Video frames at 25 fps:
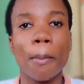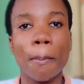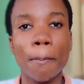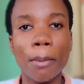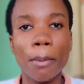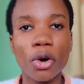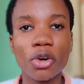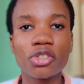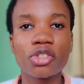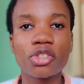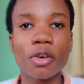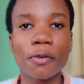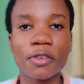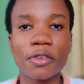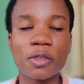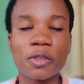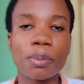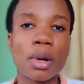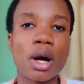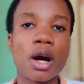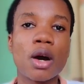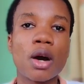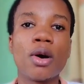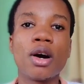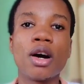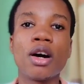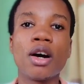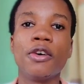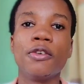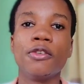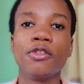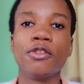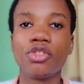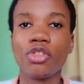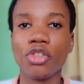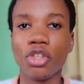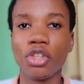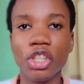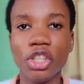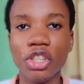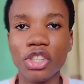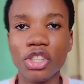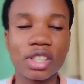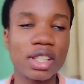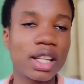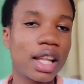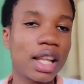most of its power to heat.